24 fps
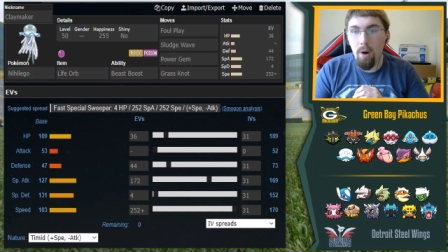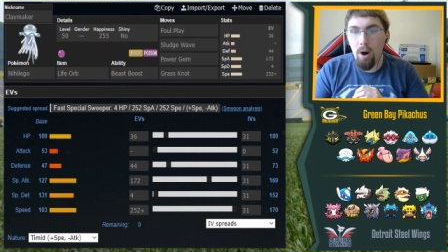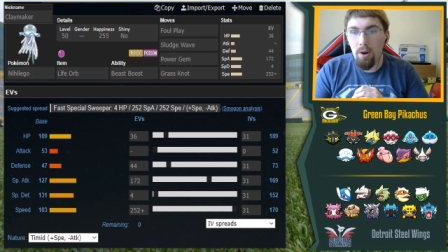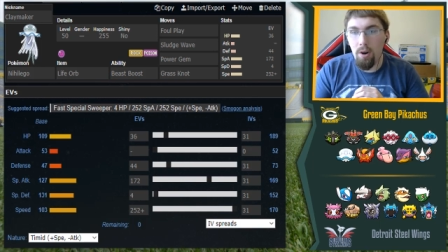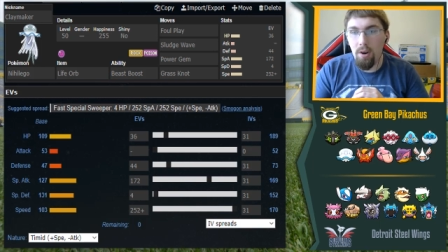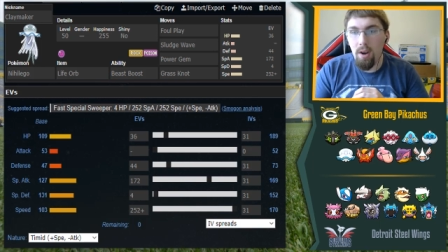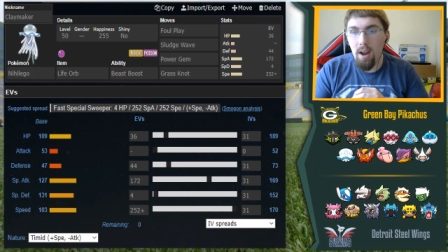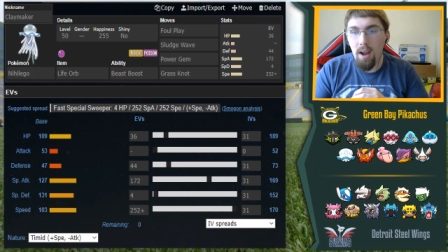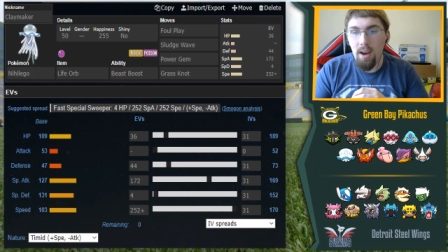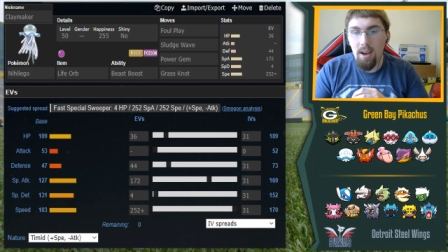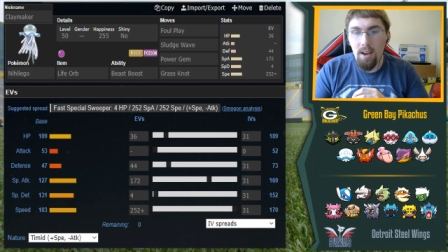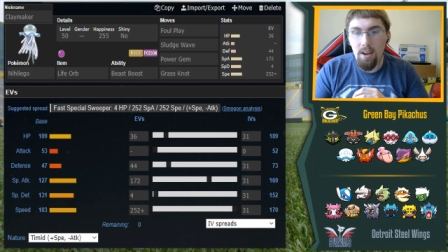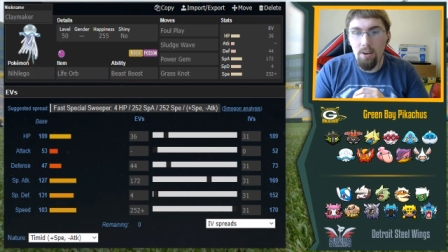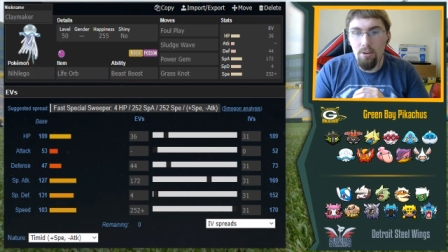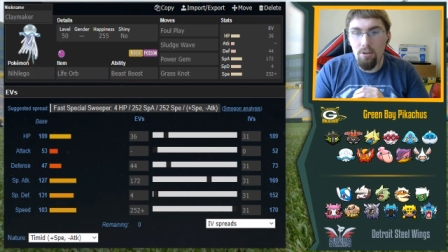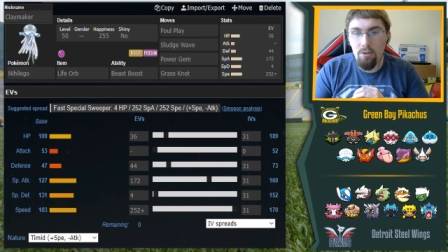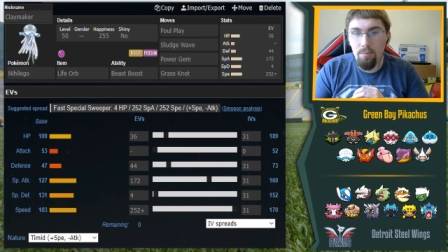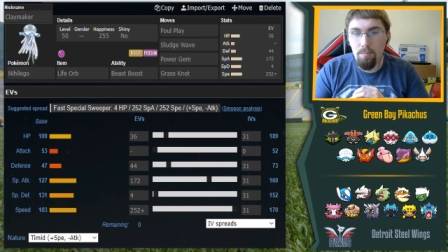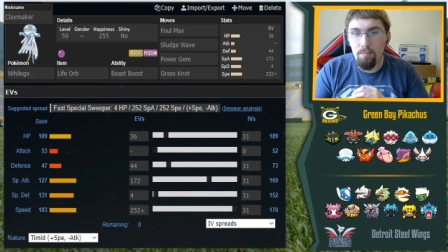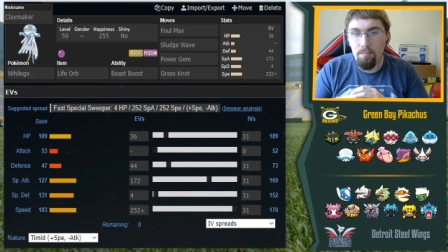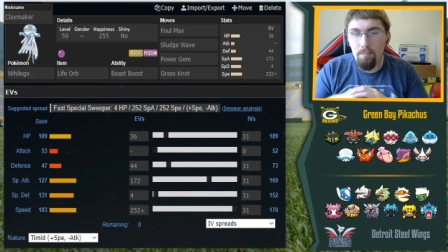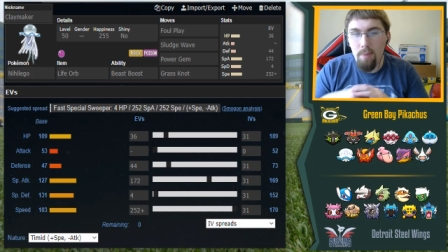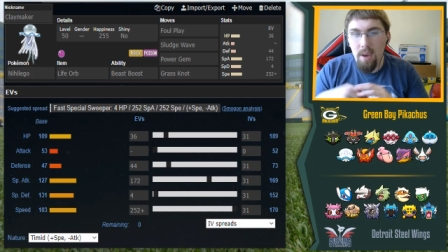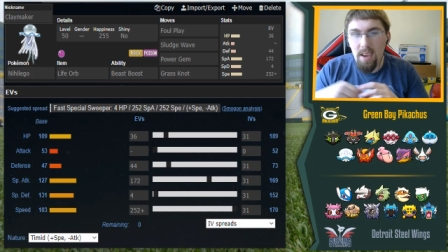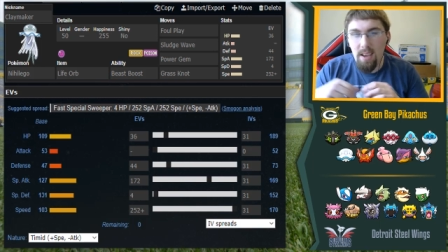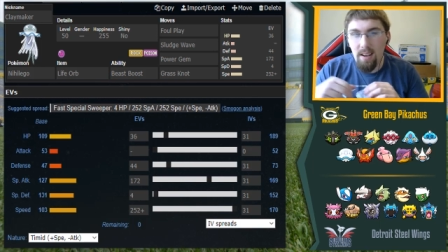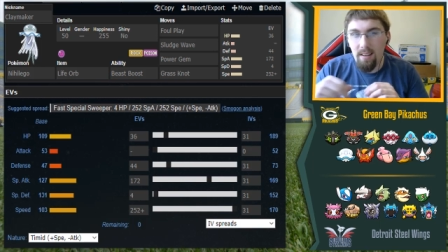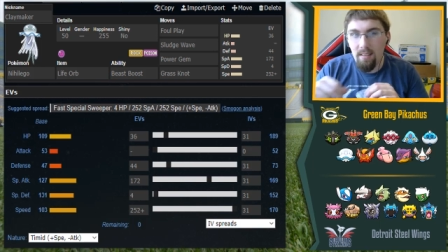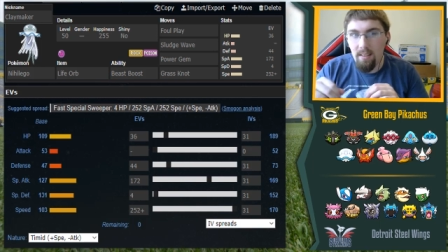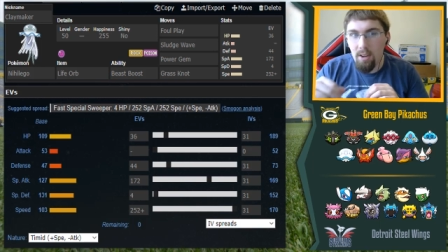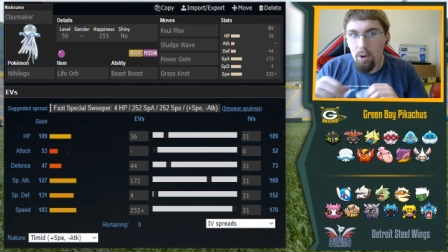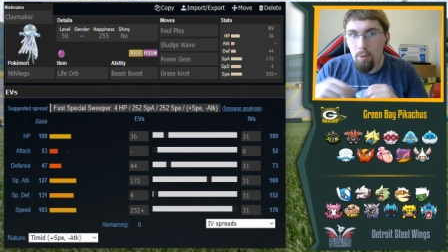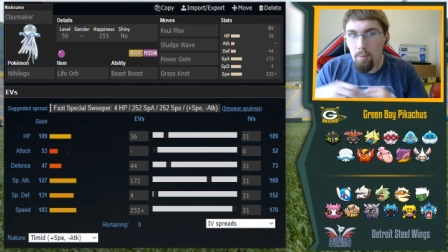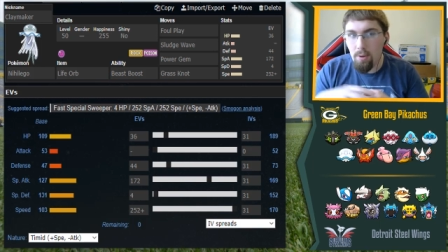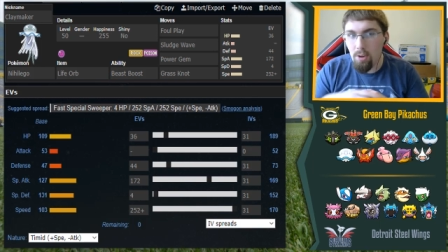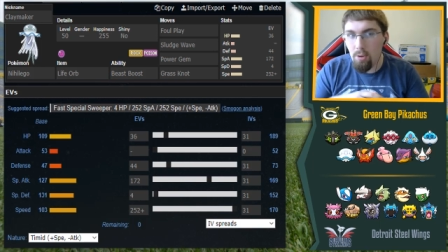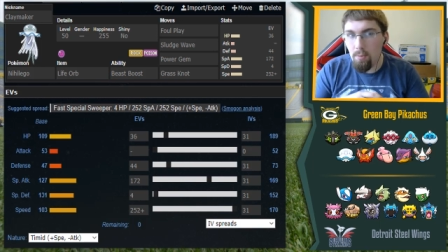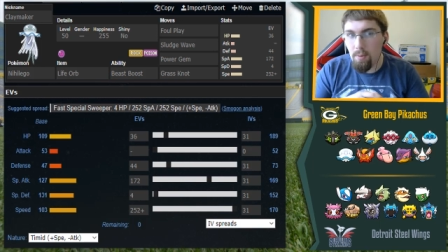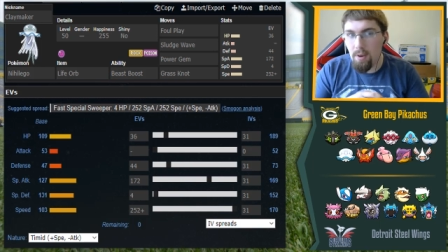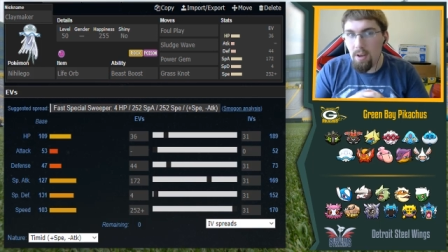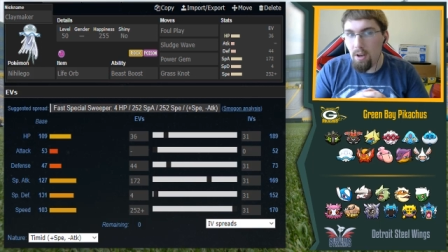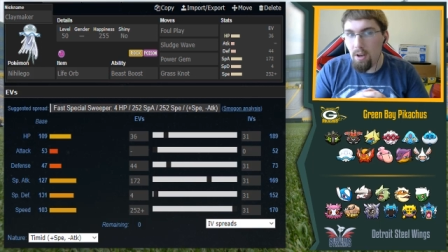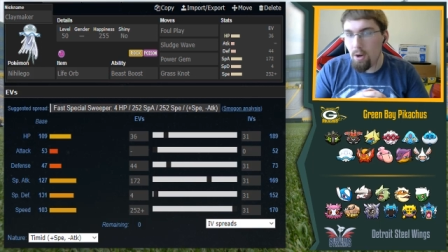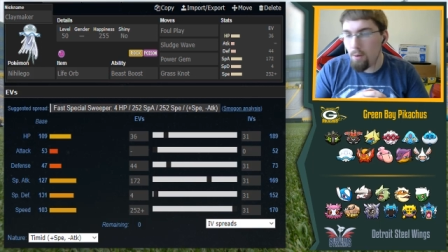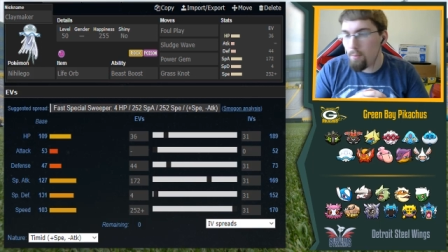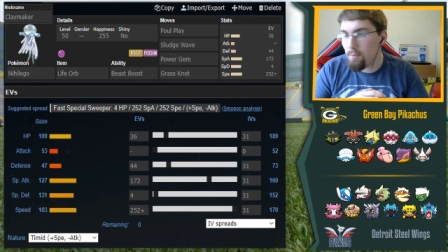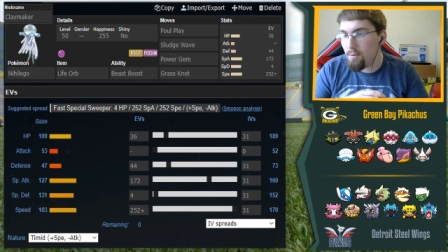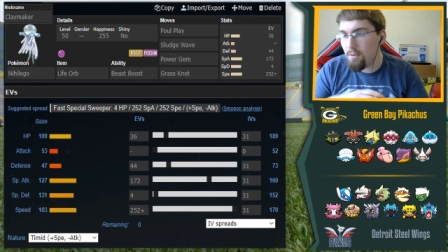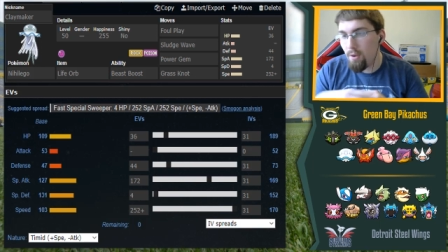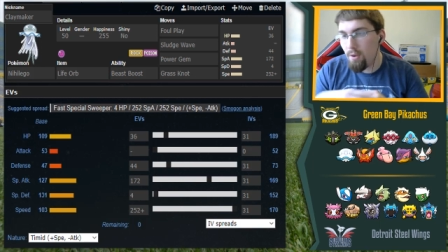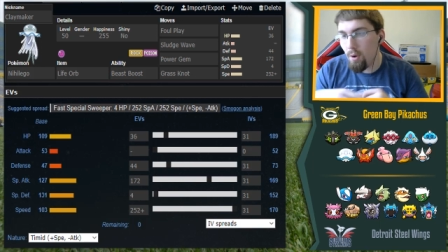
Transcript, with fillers: Arcanine and just make it a little bit speedier,